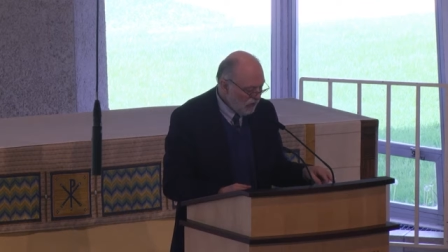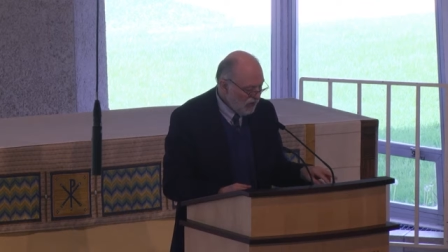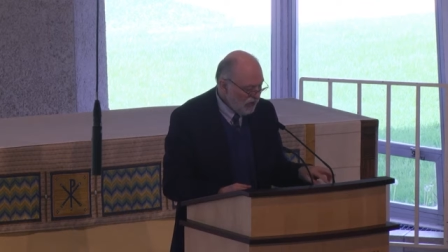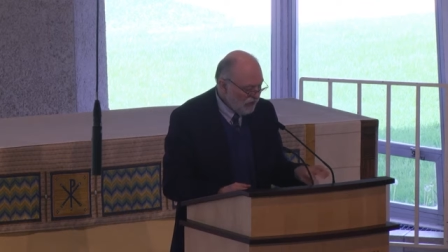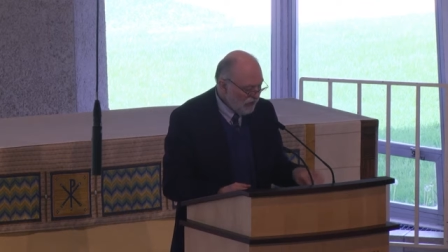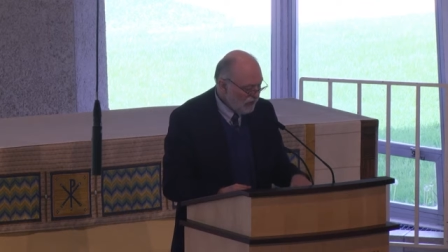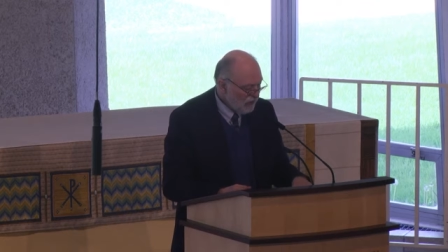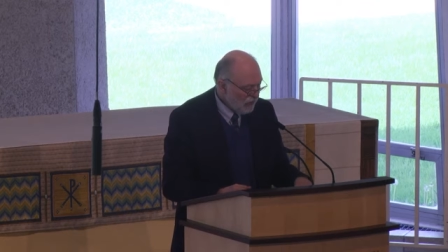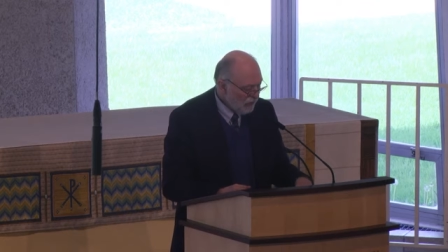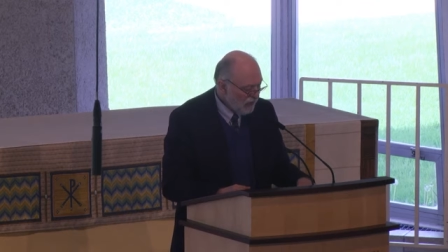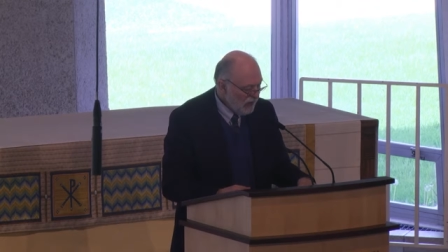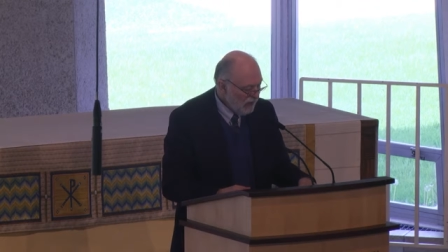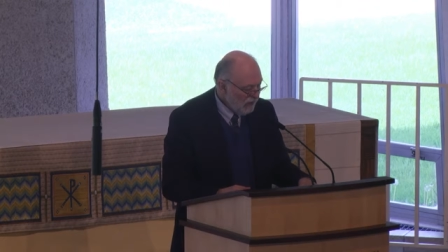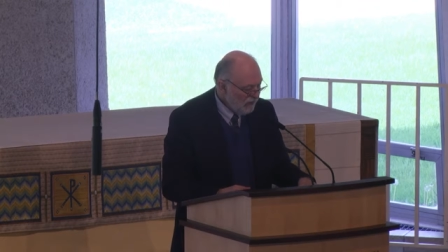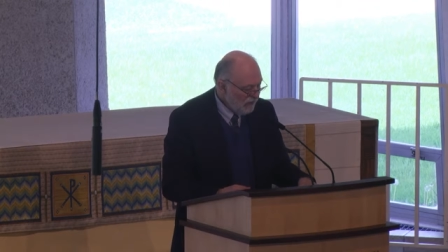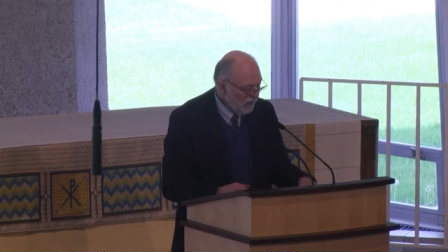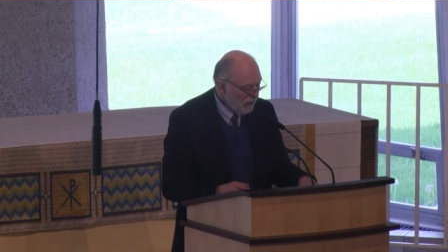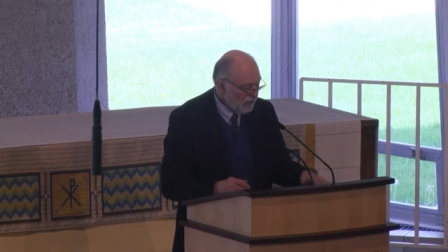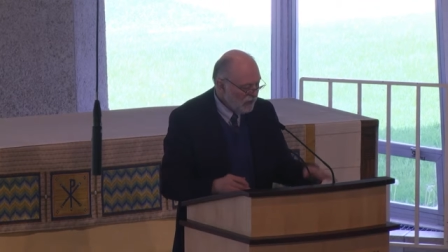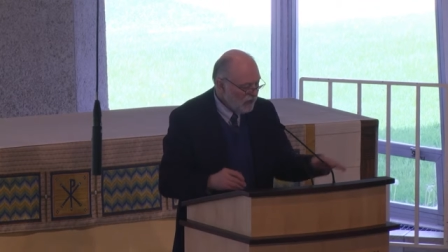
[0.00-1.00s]
Jesus
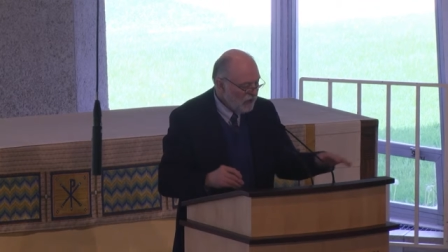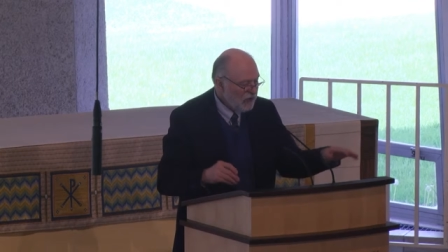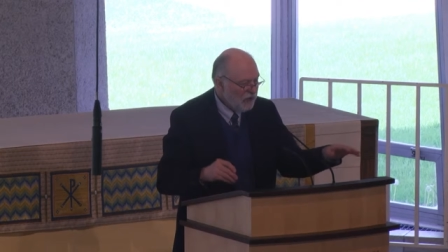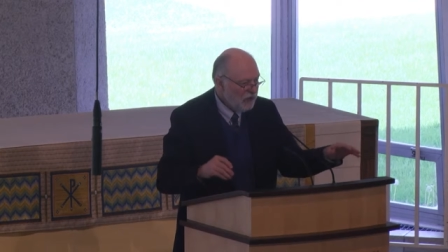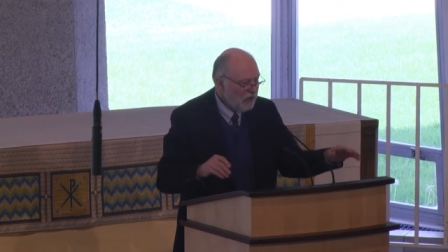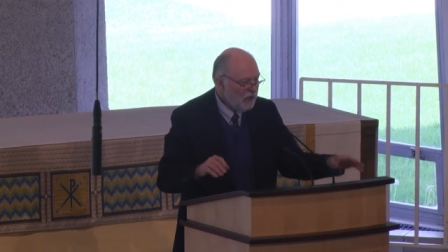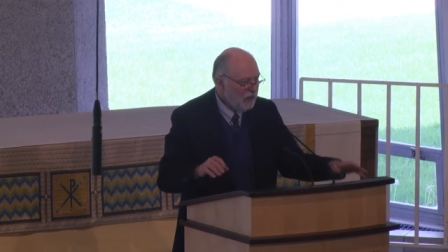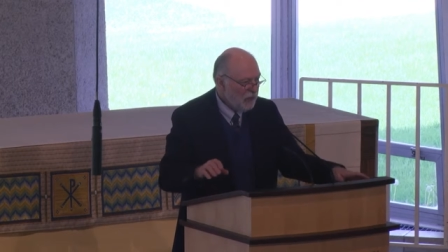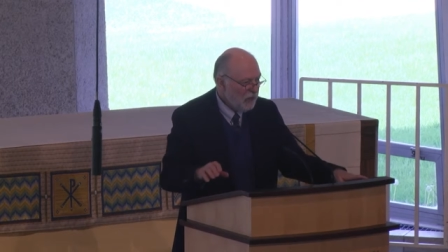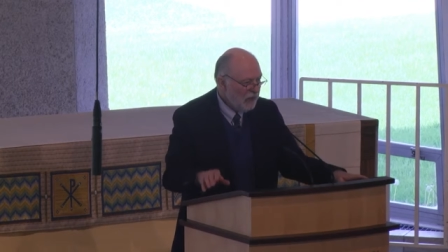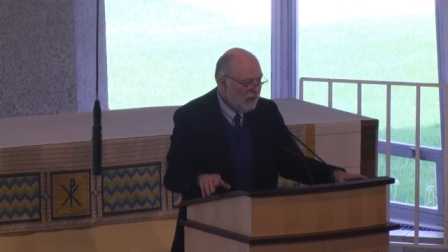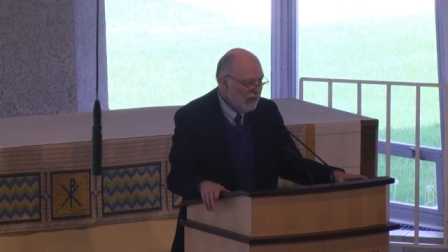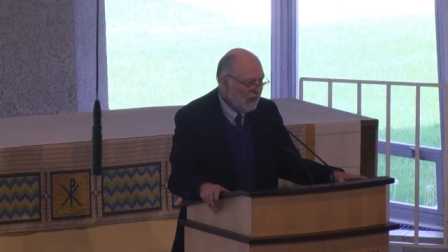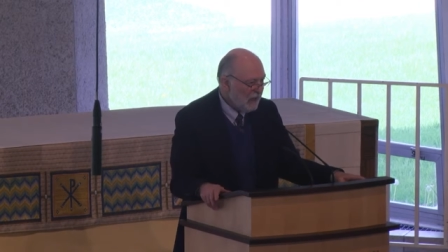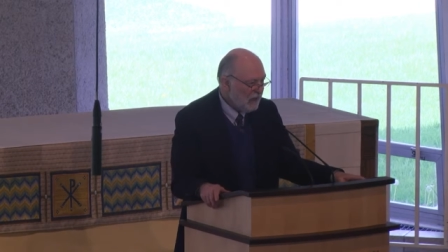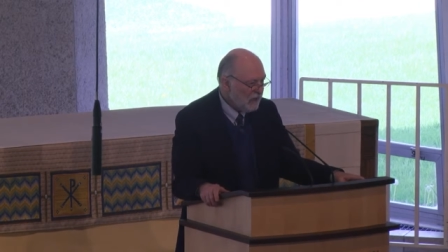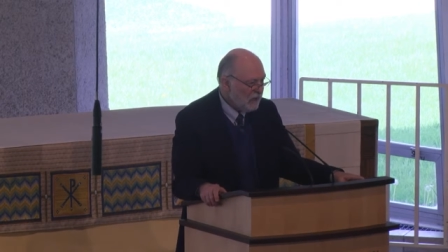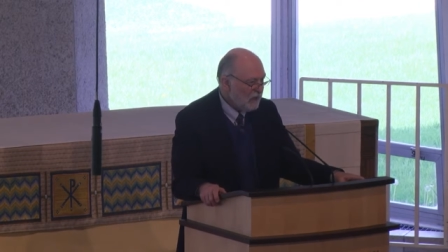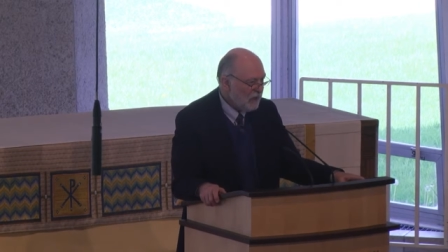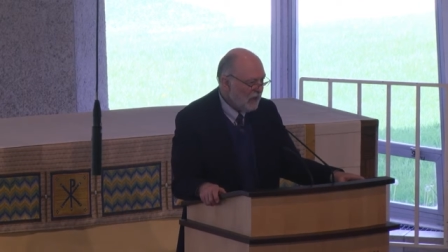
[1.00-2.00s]
reinforces it when
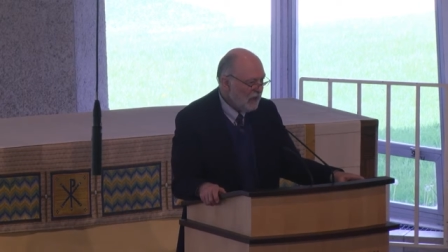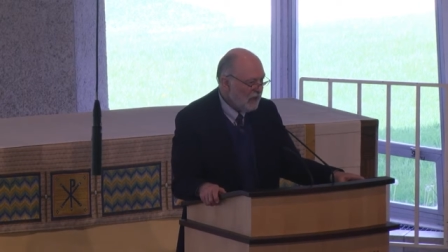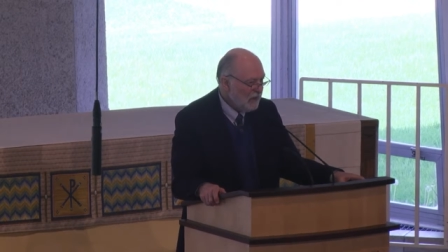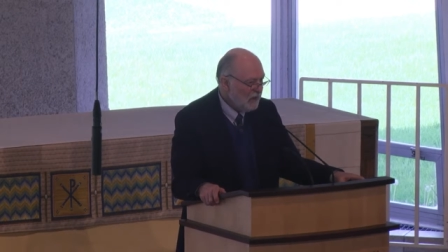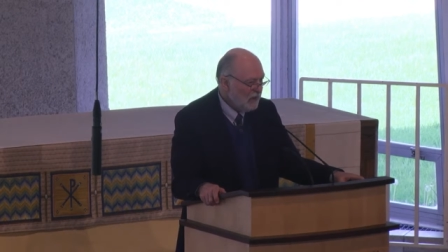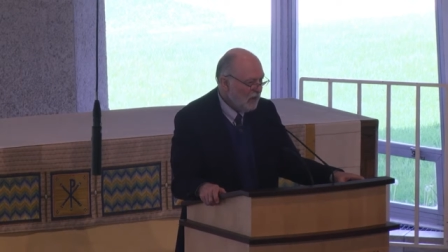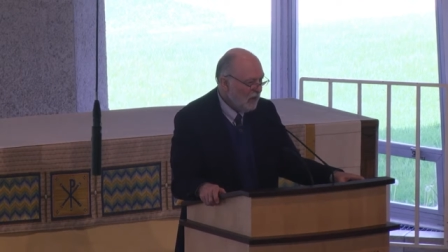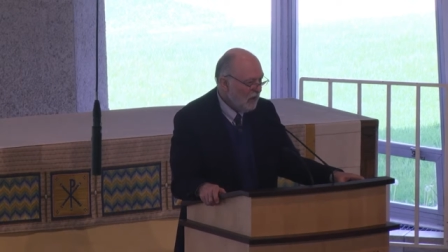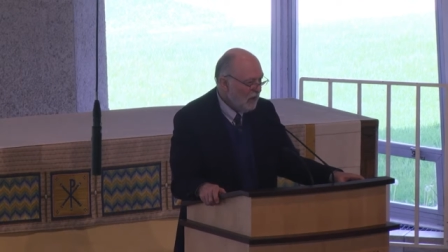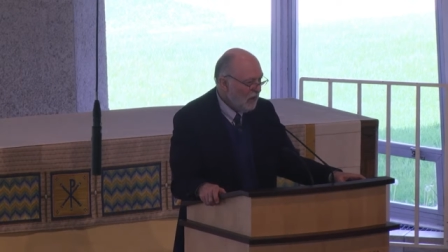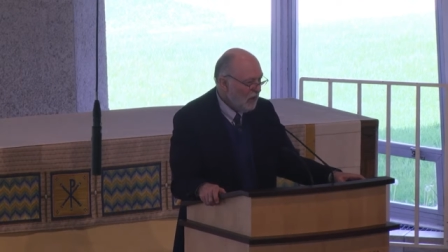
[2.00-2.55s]
he says,